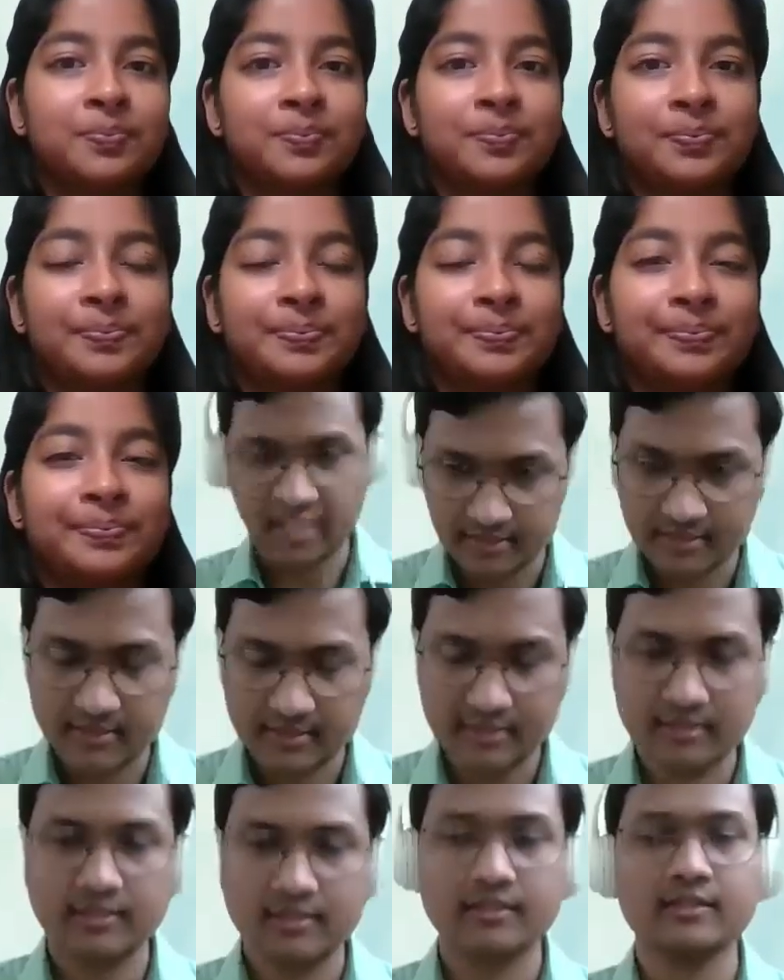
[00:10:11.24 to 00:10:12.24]

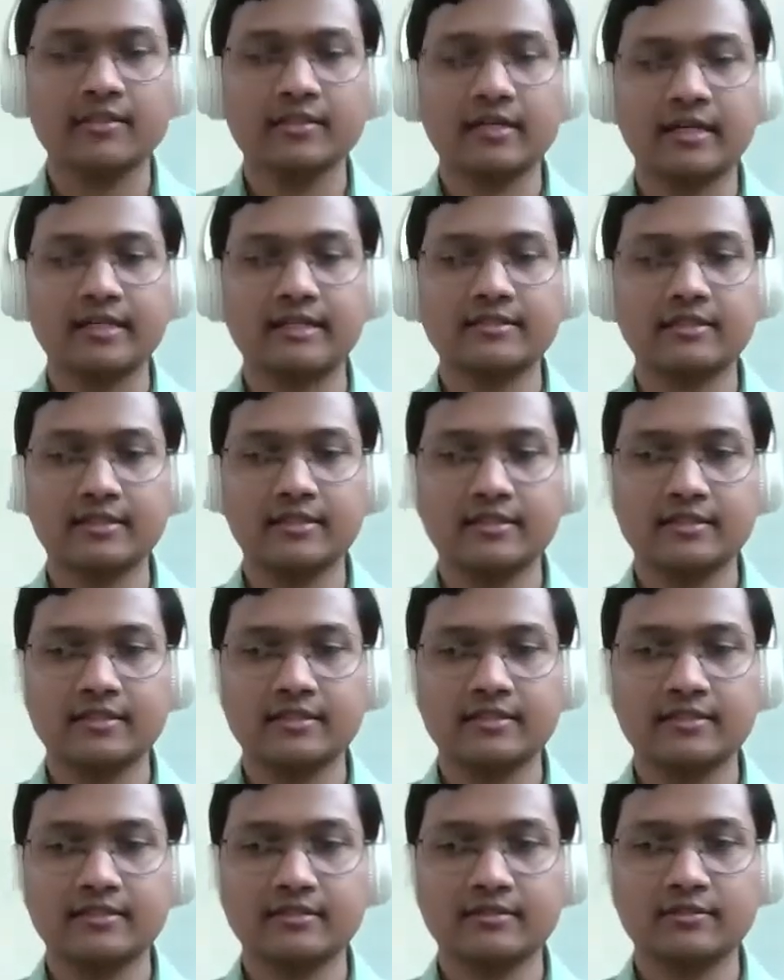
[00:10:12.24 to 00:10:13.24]
Yes, as
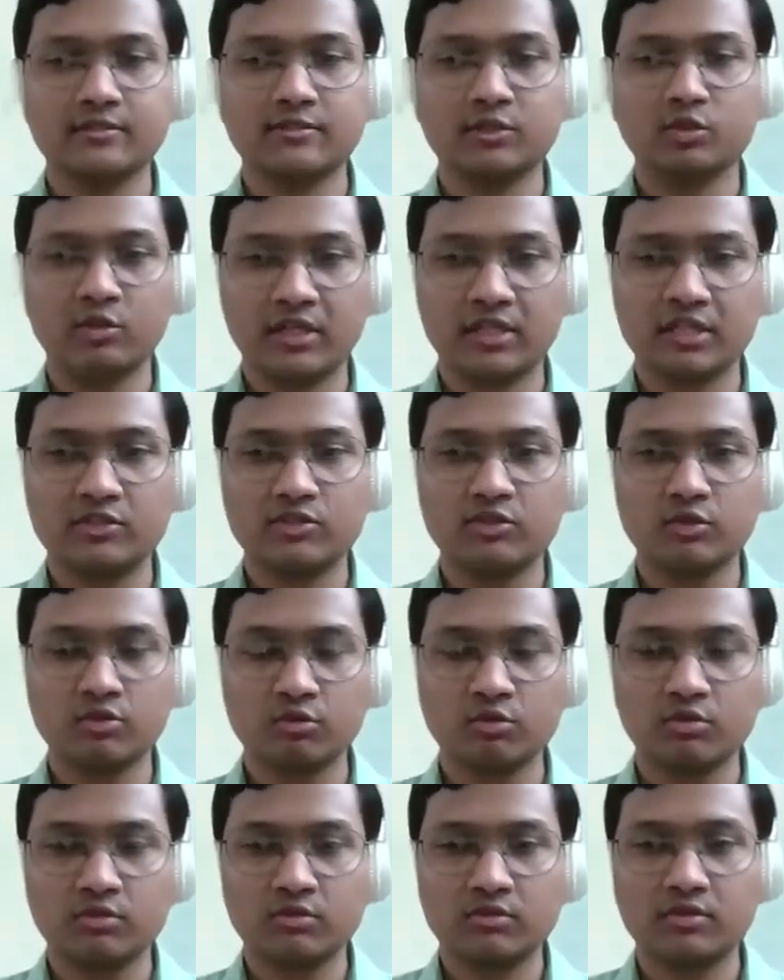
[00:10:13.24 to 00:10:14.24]
you
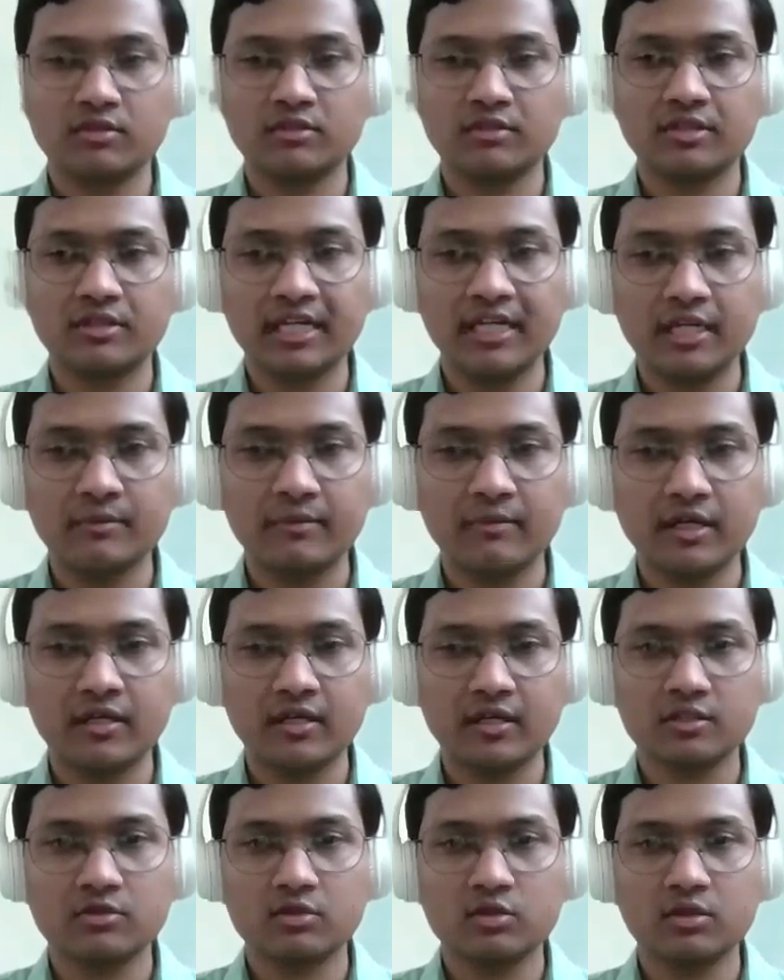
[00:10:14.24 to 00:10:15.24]
know, treatment
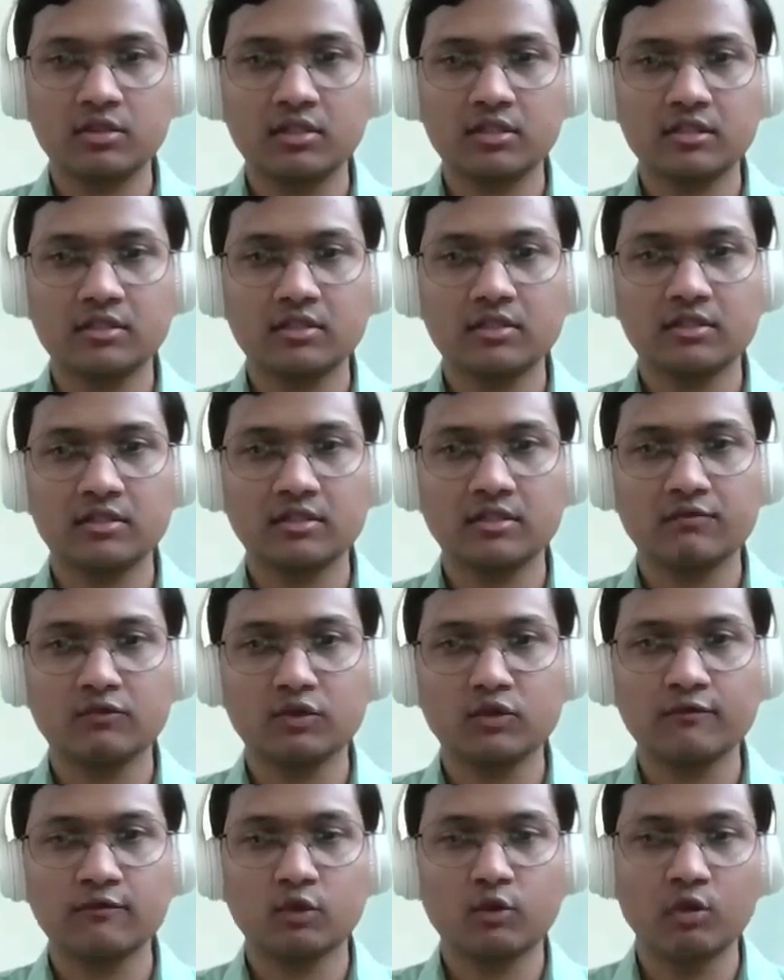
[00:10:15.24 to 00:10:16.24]
does not
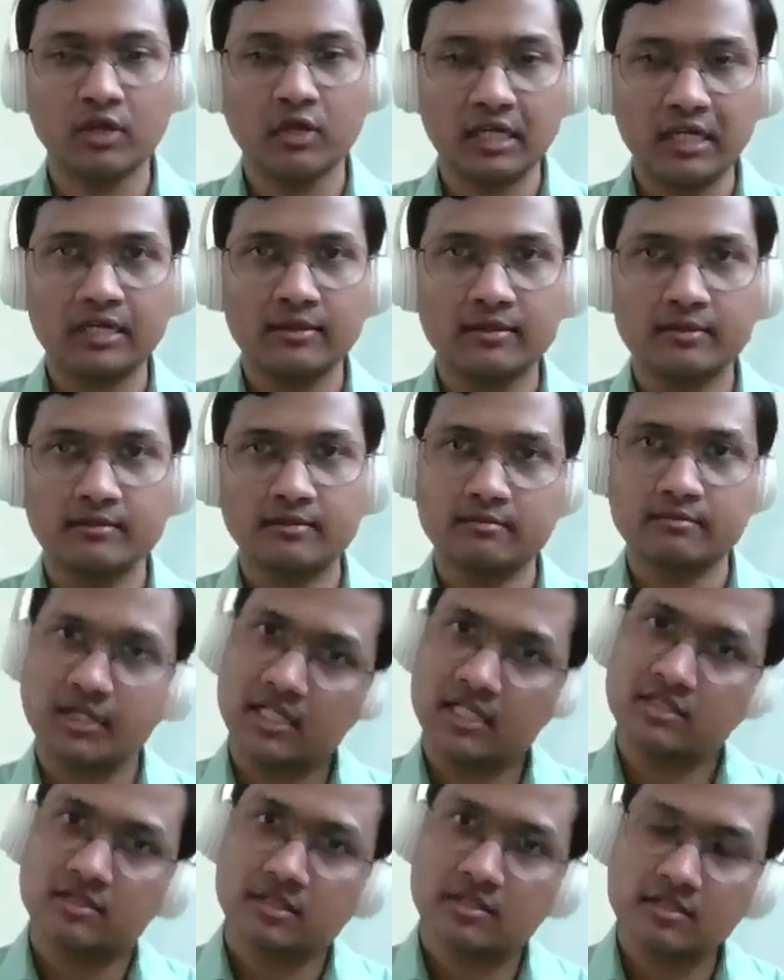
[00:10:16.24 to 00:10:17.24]
involve only
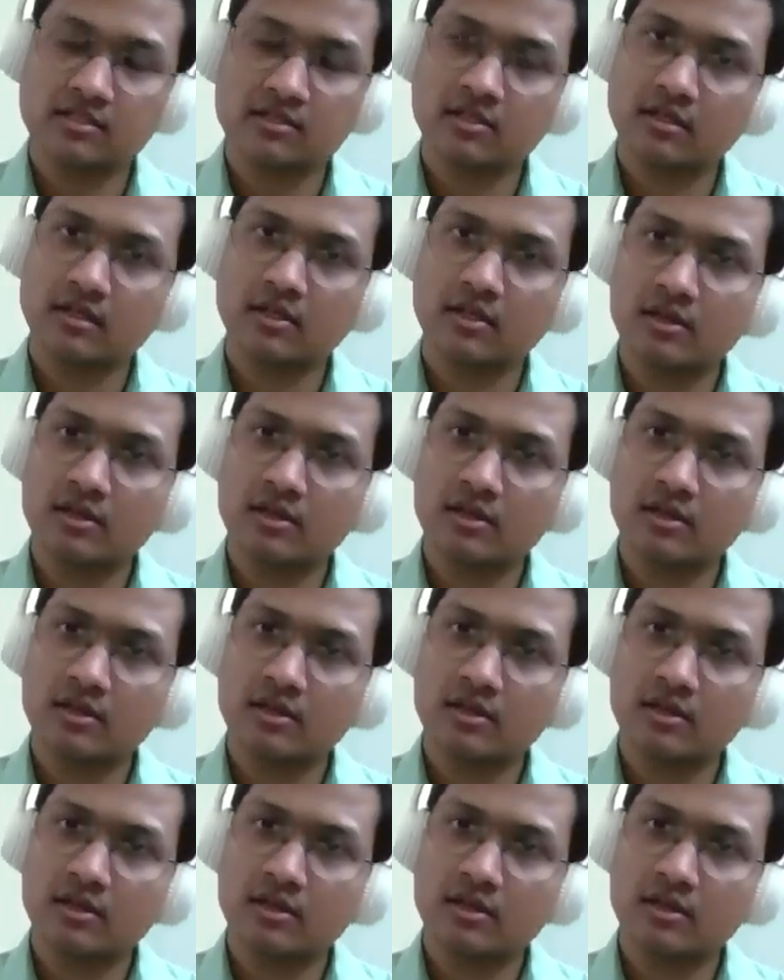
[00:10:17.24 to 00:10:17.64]
medicines.